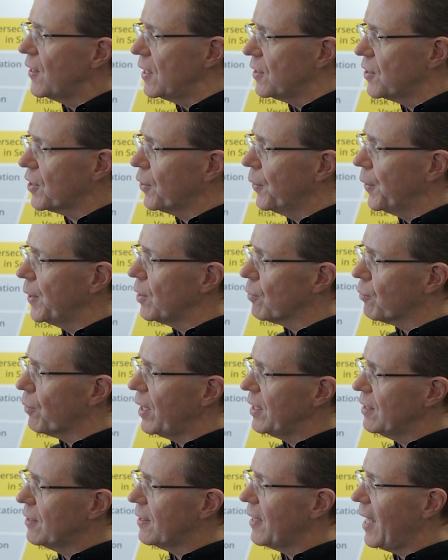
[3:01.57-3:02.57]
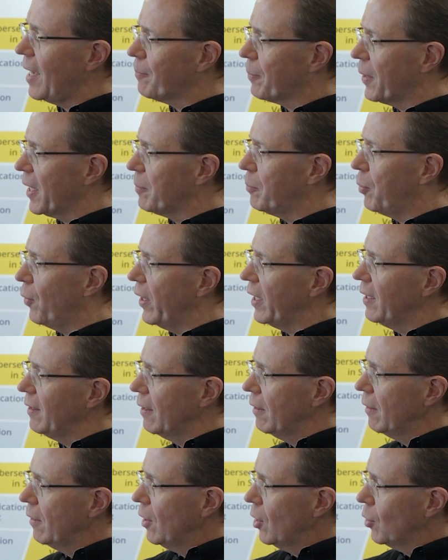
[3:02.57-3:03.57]
It's going to run to that breakpoint.
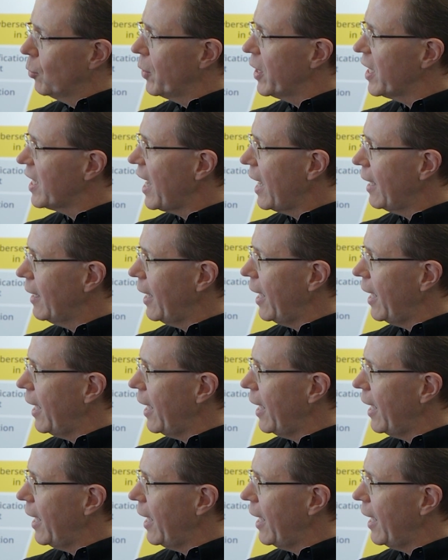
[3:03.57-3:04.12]
We get